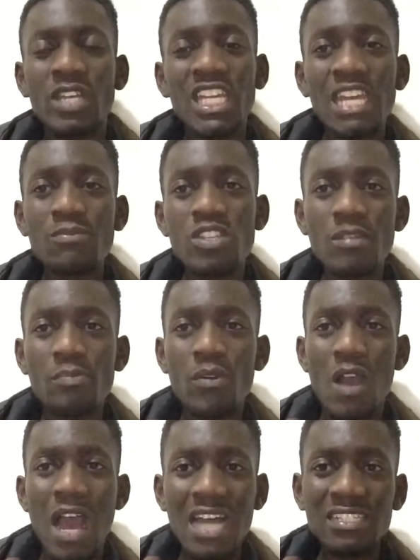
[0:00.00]
capture
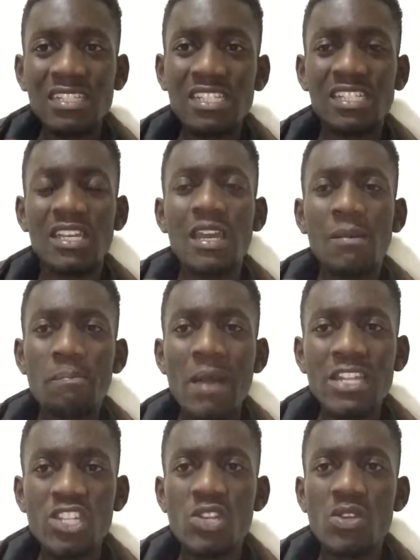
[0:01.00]
Boaz's
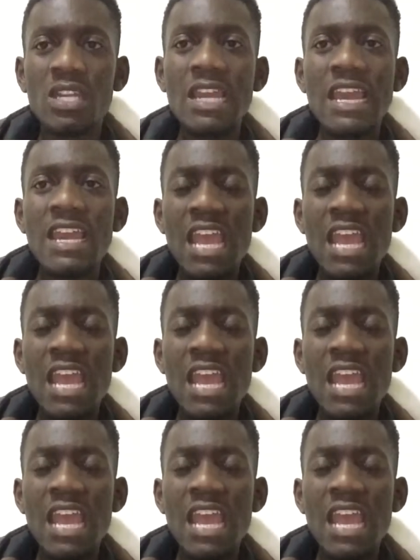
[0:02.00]
passion